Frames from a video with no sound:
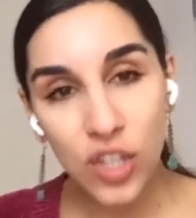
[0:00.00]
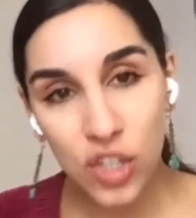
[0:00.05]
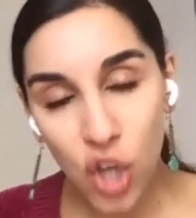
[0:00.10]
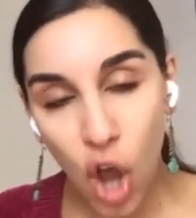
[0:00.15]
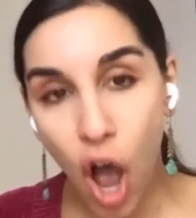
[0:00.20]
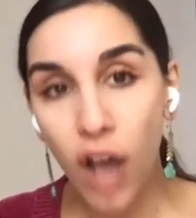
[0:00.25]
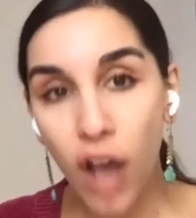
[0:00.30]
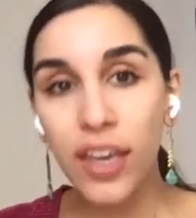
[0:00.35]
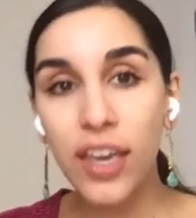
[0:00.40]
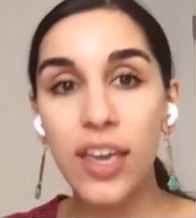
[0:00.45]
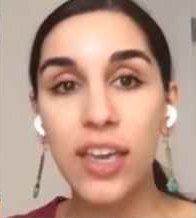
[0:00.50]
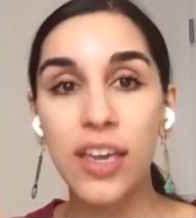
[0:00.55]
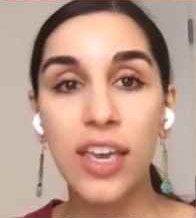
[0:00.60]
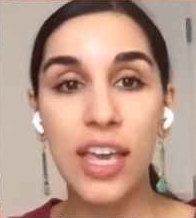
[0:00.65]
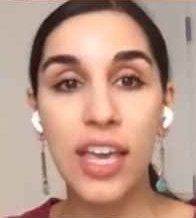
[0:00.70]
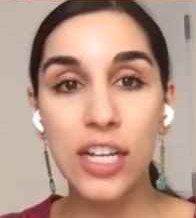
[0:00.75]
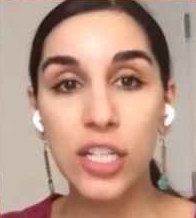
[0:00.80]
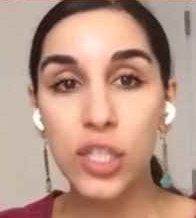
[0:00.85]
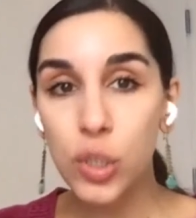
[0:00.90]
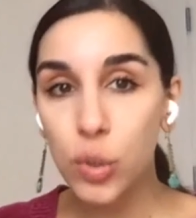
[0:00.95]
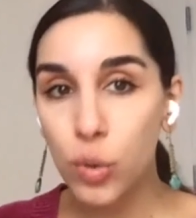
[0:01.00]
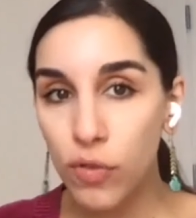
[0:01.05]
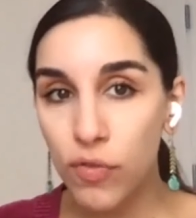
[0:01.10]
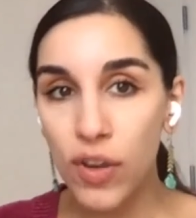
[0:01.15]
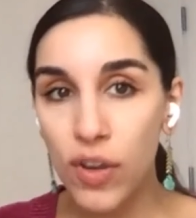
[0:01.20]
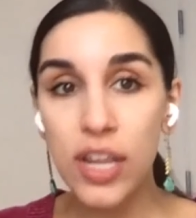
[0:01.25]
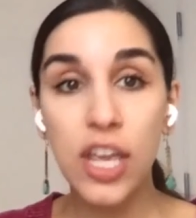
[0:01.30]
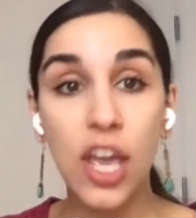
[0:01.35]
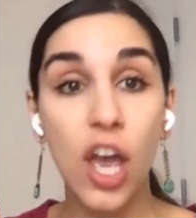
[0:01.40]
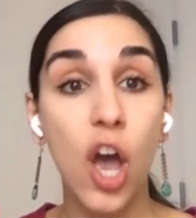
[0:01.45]
talking into a
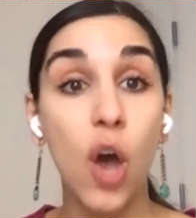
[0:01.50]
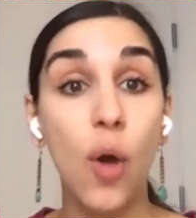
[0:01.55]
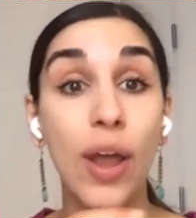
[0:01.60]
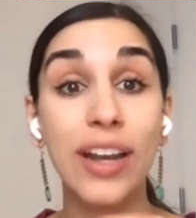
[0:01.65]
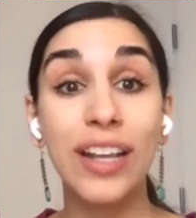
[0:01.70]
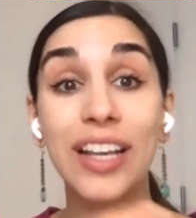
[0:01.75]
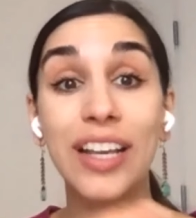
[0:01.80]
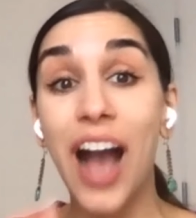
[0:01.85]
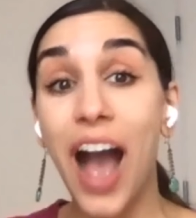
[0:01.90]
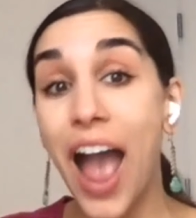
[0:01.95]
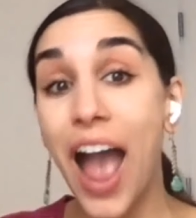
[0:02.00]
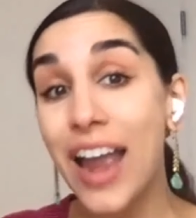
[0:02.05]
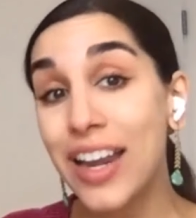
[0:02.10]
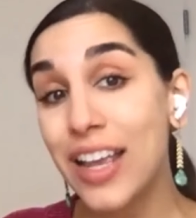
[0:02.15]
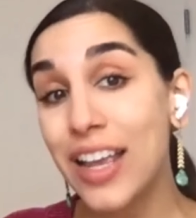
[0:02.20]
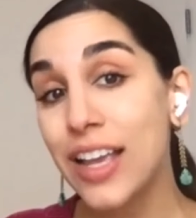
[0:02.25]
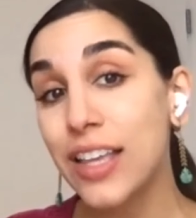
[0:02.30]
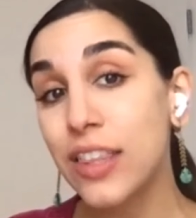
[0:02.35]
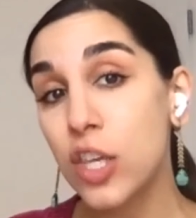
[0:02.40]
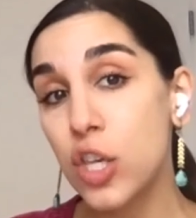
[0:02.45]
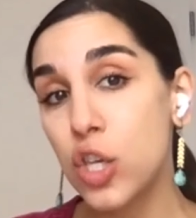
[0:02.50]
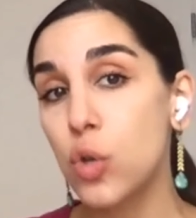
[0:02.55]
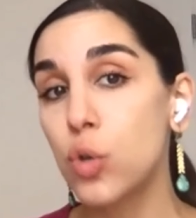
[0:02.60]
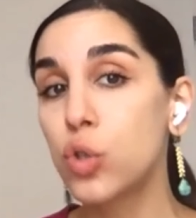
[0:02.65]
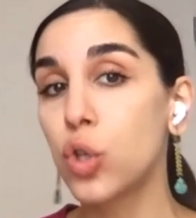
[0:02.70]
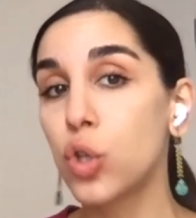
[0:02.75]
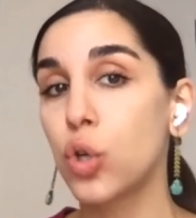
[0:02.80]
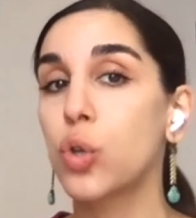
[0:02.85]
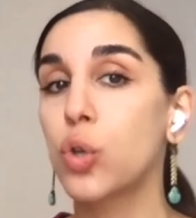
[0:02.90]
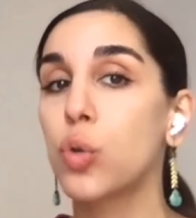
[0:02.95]
video and guiding the
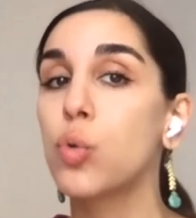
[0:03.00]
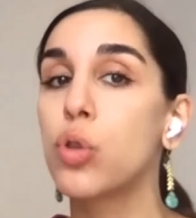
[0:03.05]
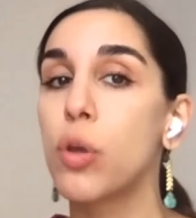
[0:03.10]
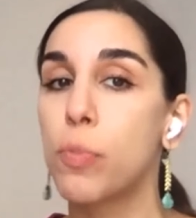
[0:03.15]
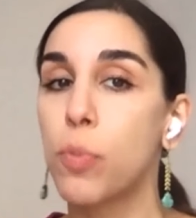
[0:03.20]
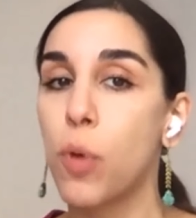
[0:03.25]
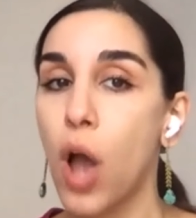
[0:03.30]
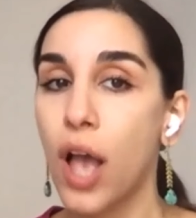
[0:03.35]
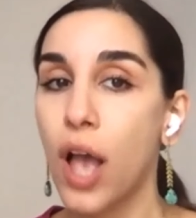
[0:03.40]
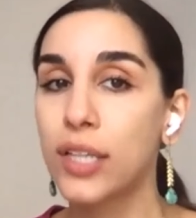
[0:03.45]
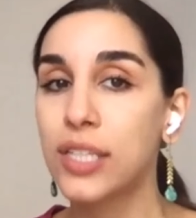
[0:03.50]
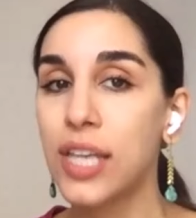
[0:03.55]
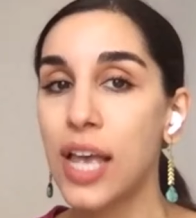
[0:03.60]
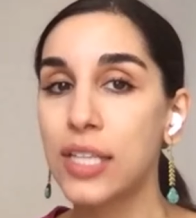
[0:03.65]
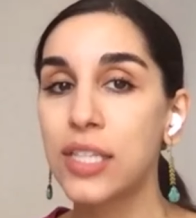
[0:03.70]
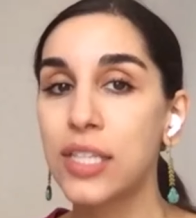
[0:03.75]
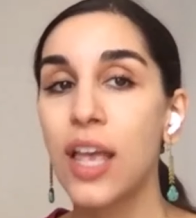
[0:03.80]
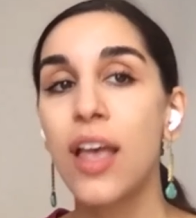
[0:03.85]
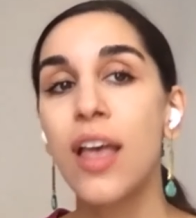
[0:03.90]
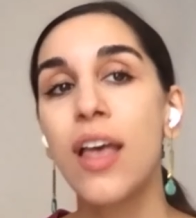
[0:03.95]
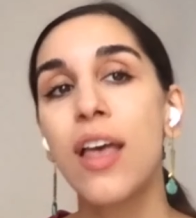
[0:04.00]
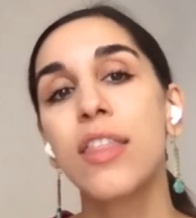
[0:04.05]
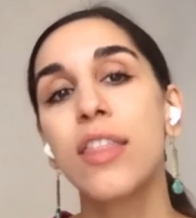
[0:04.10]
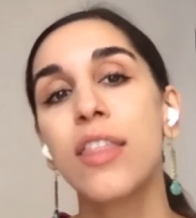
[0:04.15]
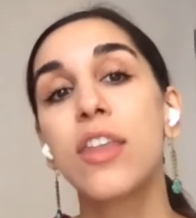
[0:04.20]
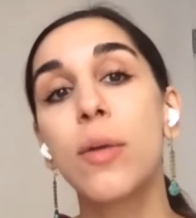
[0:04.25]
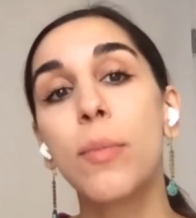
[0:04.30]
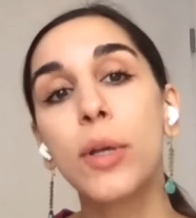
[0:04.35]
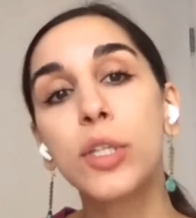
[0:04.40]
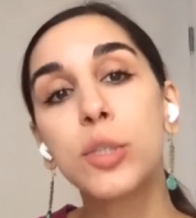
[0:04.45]
user through the process,
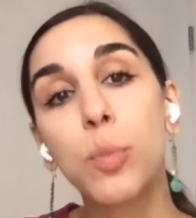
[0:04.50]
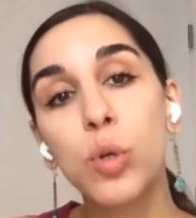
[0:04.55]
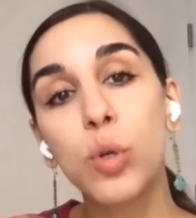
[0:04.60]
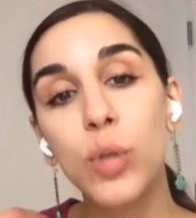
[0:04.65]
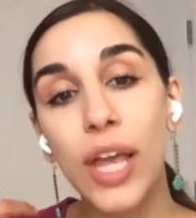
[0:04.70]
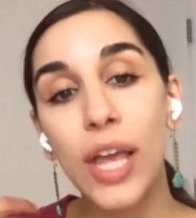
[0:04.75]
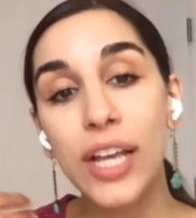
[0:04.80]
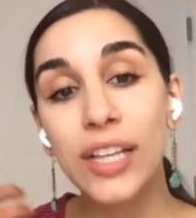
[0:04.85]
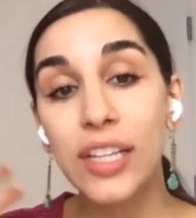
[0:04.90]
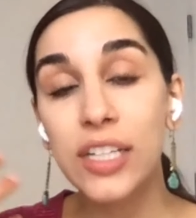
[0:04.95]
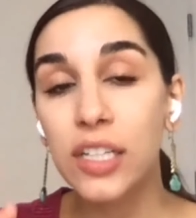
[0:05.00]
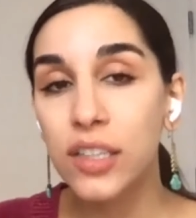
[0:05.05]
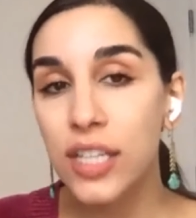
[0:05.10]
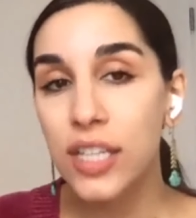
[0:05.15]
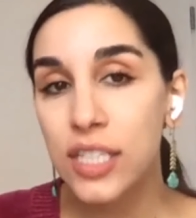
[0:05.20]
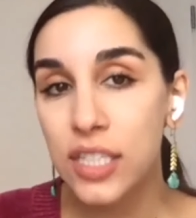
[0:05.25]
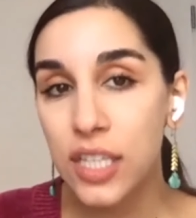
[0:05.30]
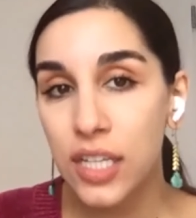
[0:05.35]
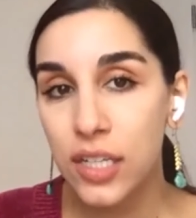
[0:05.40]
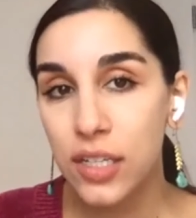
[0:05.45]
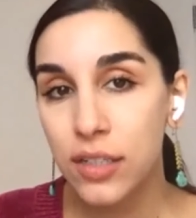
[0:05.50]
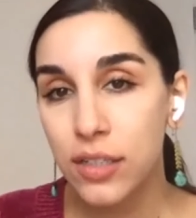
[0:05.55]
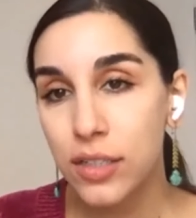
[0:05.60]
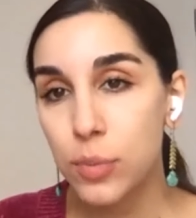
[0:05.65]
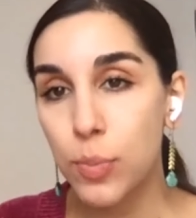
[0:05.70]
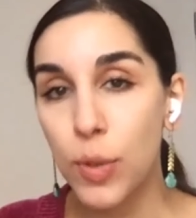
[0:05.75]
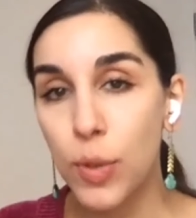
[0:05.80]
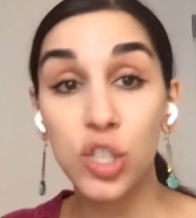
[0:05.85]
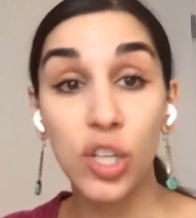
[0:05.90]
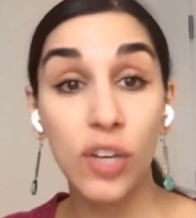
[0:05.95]
they're much more likely to listen,
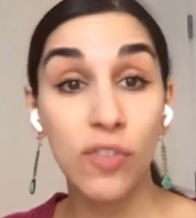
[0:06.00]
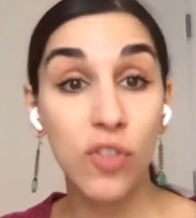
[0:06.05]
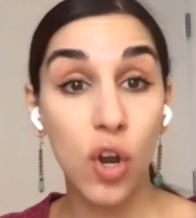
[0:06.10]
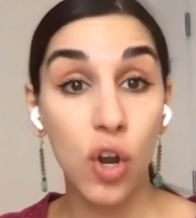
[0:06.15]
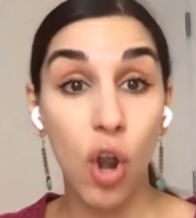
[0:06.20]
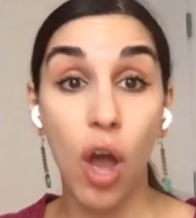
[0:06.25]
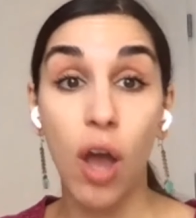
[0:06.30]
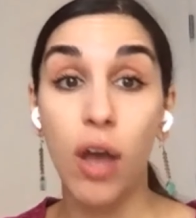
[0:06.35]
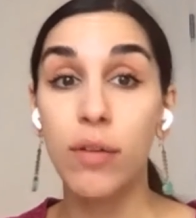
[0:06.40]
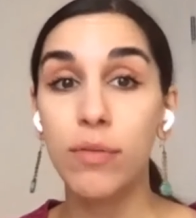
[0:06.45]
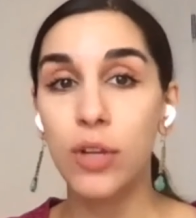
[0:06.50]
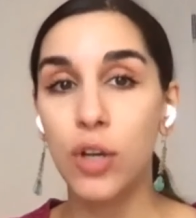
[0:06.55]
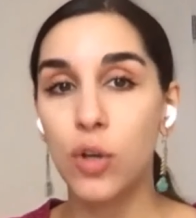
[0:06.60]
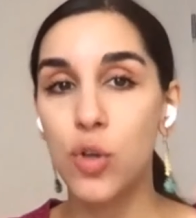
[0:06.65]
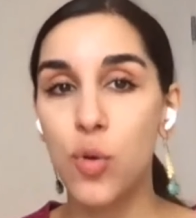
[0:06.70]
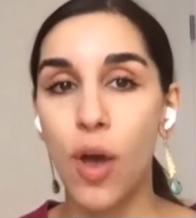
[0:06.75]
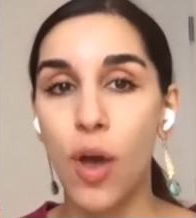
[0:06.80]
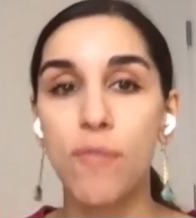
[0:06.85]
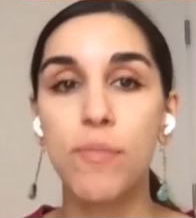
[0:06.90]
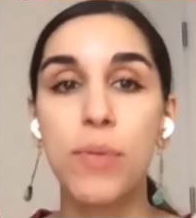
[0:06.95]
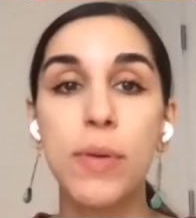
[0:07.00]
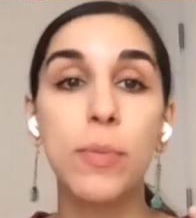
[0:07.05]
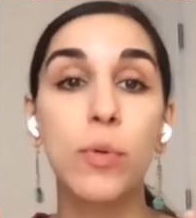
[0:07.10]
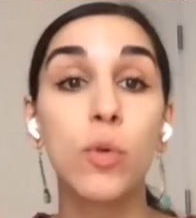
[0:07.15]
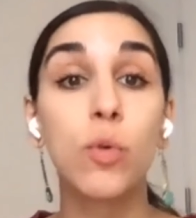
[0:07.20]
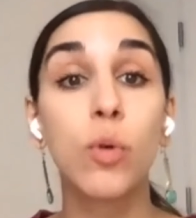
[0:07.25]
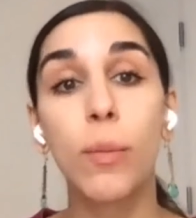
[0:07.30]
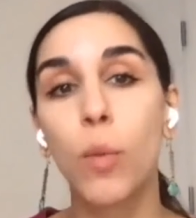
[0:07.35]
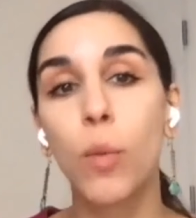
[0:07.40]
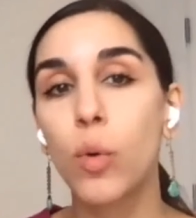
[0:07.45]
especially if they're not, you have people
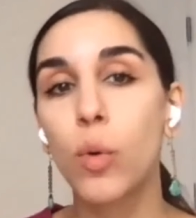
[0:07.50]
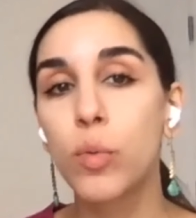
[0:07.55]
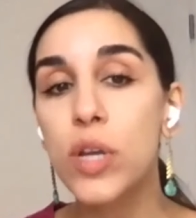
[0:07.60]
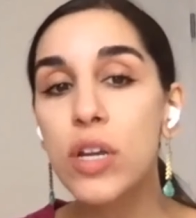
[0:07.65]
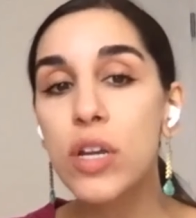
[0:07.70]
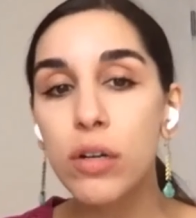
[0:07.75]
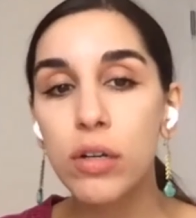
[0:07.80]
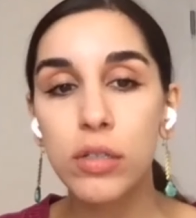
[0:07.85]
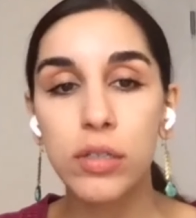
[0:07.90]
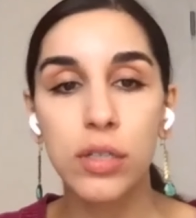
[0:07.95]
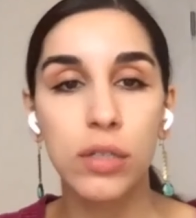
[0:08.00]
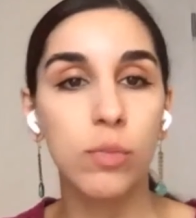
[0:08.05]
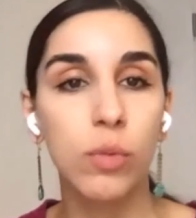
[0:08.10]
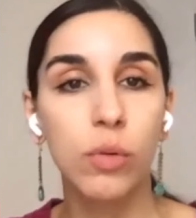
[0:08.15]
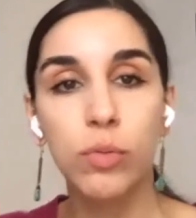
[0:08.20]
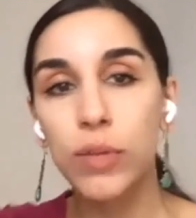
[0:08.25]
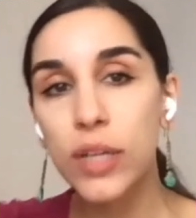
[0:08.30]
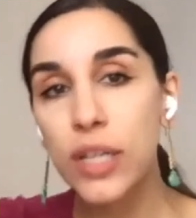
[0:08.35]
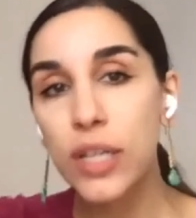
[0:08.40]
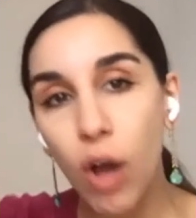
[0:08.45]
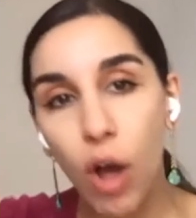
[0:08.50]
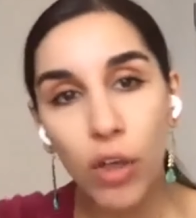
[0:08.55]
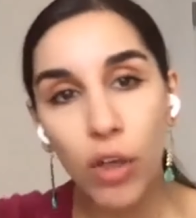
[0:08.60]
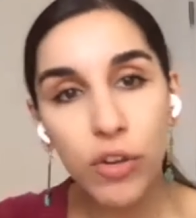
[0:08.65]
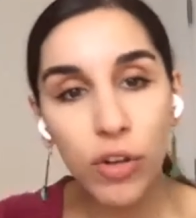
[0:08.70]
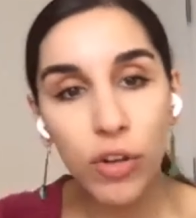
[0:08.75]
who are more readers and will read all